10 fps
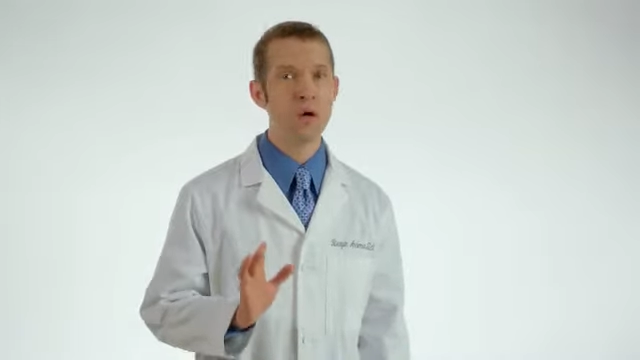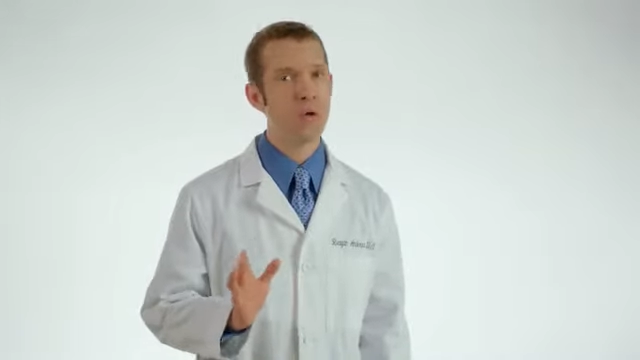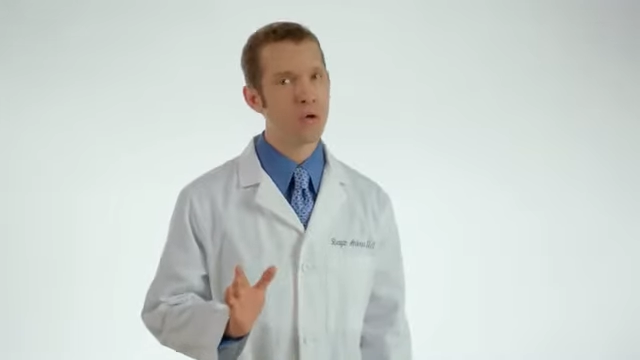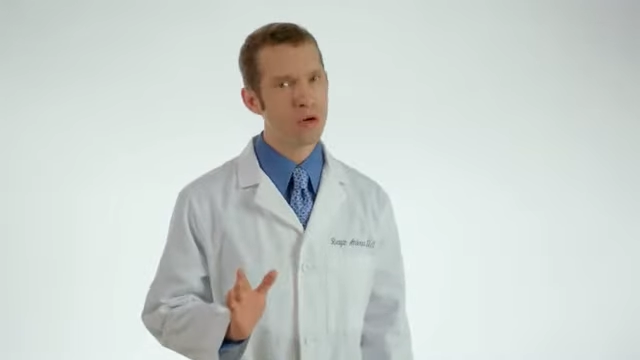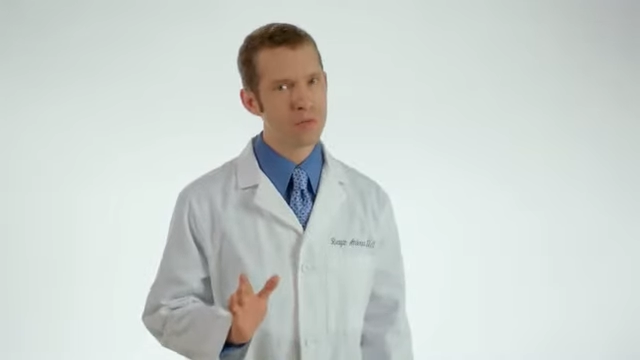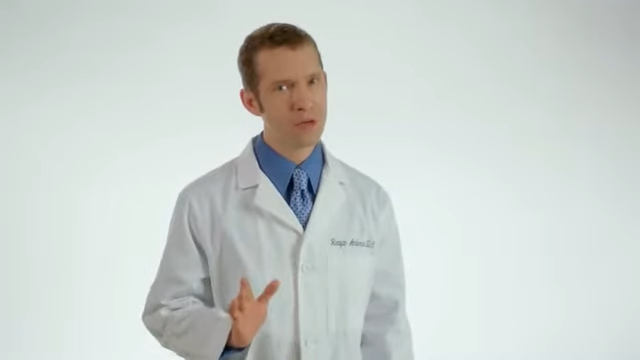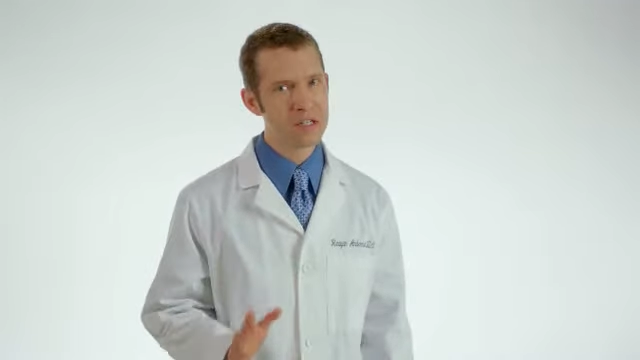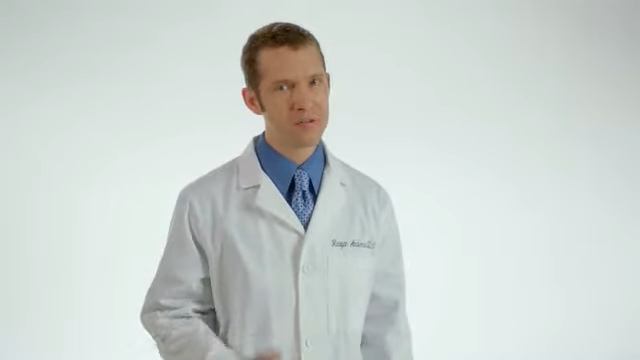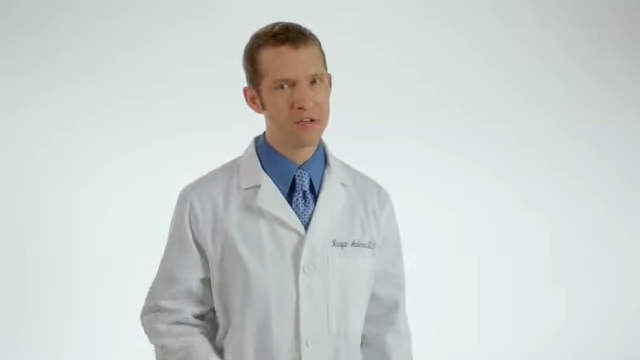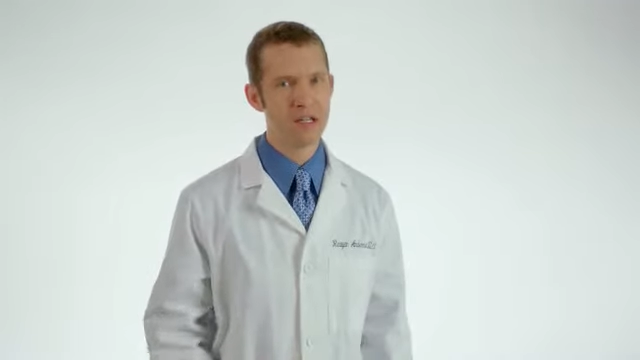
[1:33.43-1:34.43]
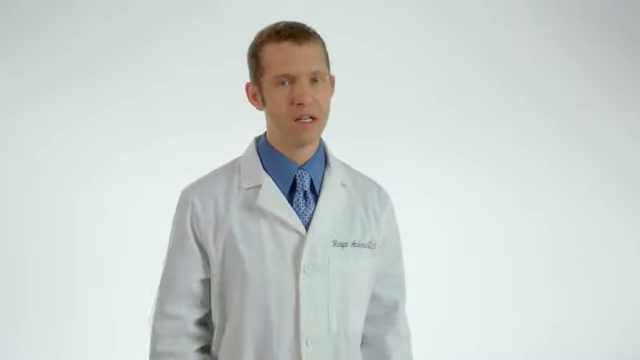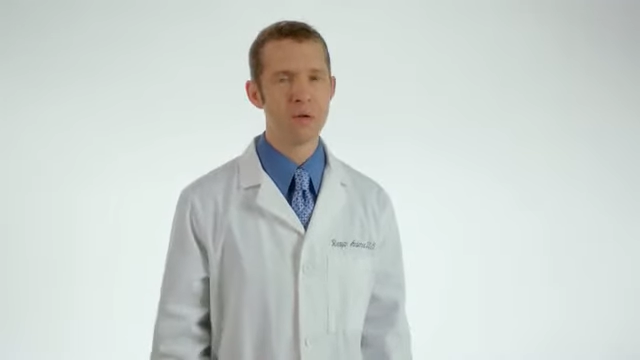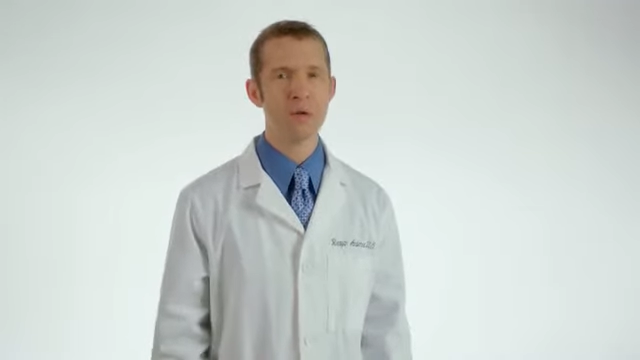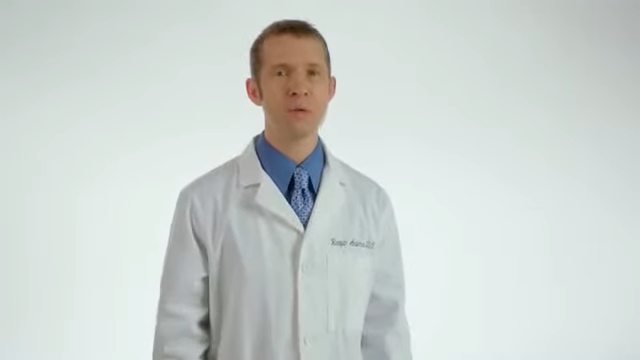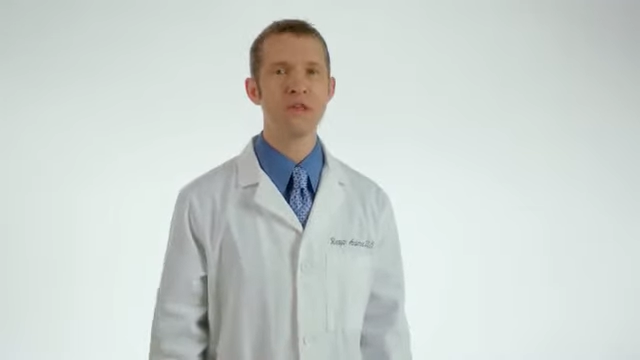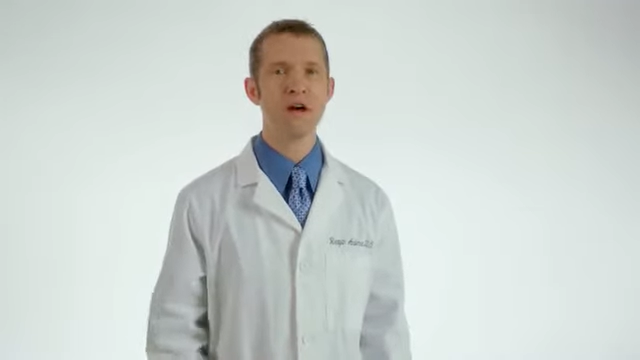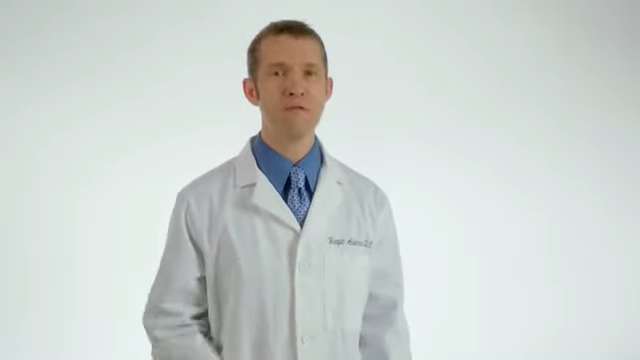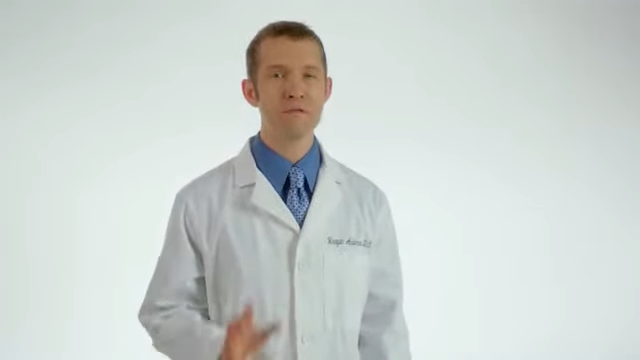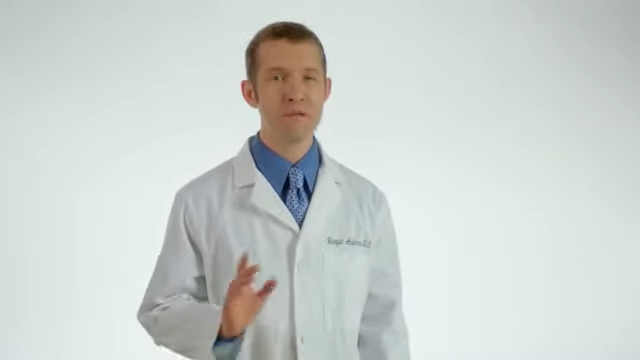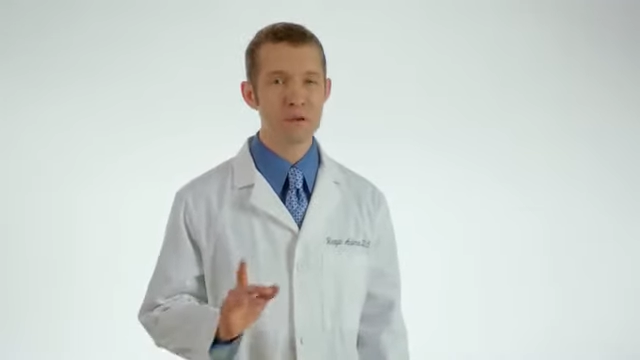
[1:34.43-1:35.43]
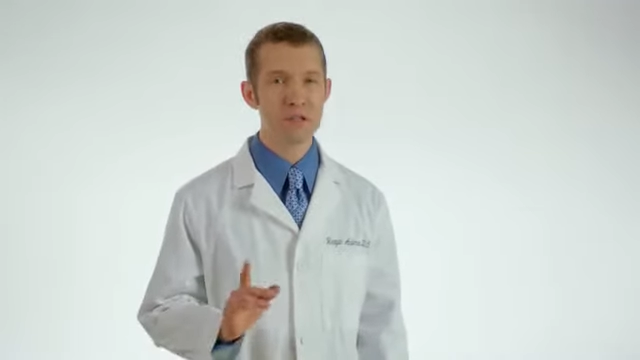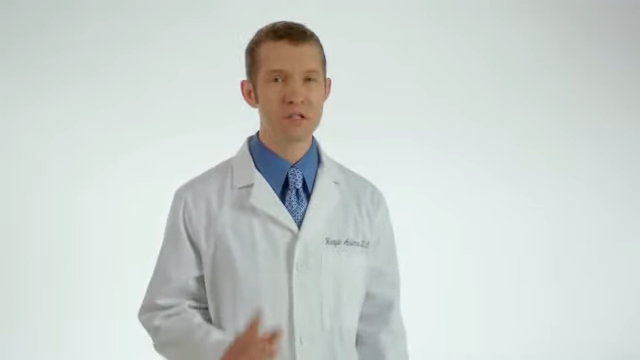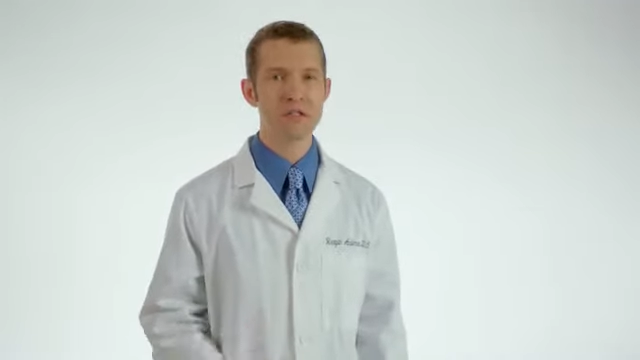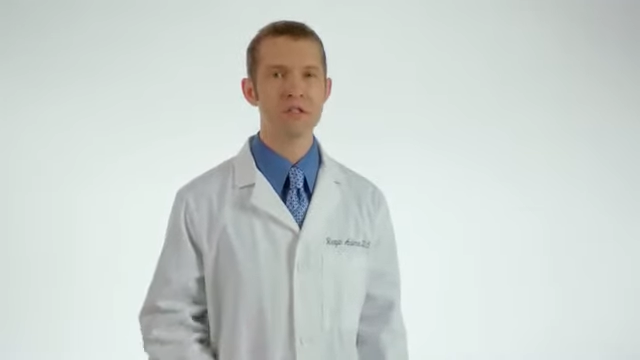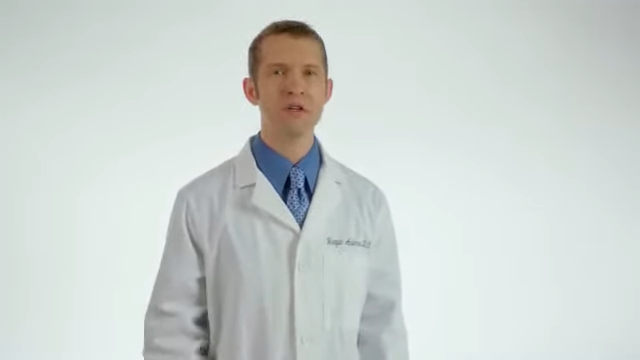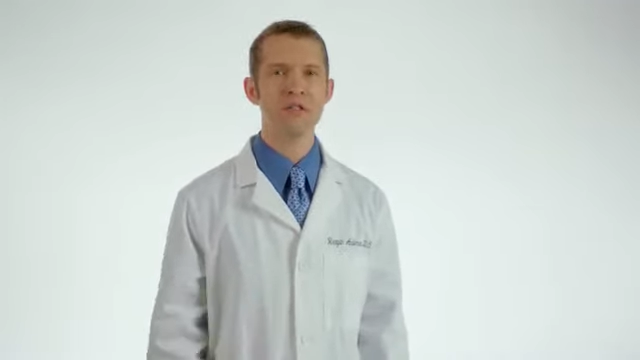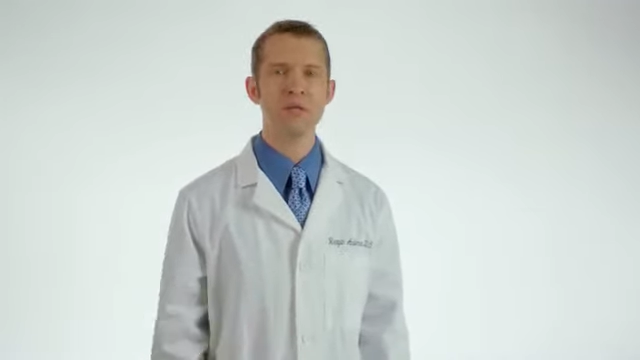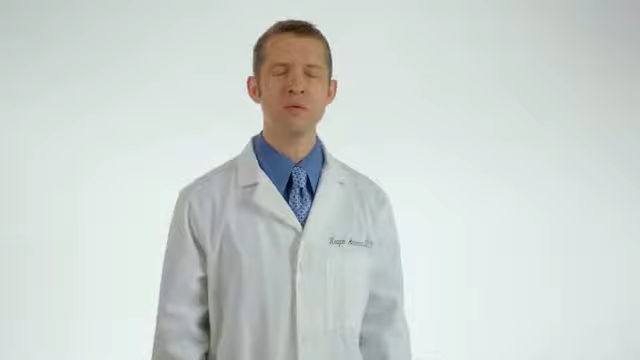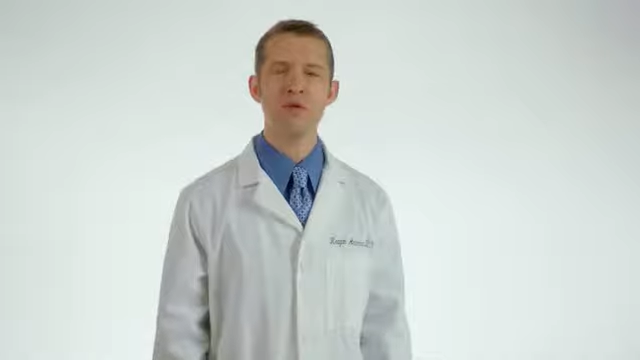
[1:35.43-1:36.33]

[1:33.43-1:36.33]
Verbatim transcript: or breastfeeding without first consulting with